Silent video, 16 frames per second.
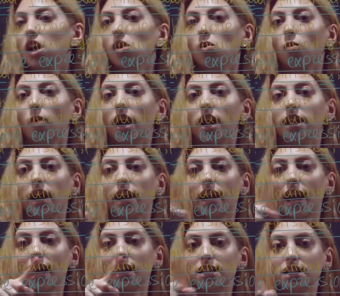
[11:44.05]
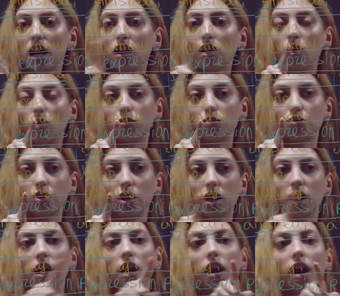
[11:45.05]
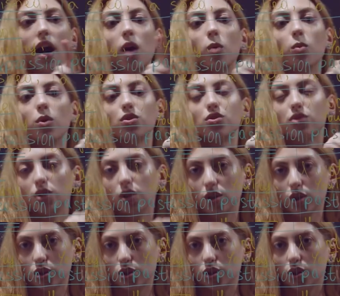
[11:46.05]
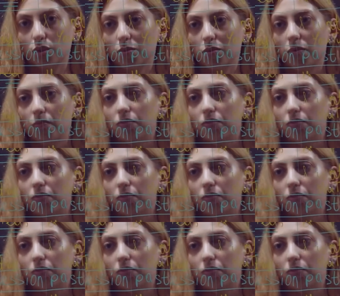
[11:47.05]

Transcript: When I had done laundry, I watched YouTube.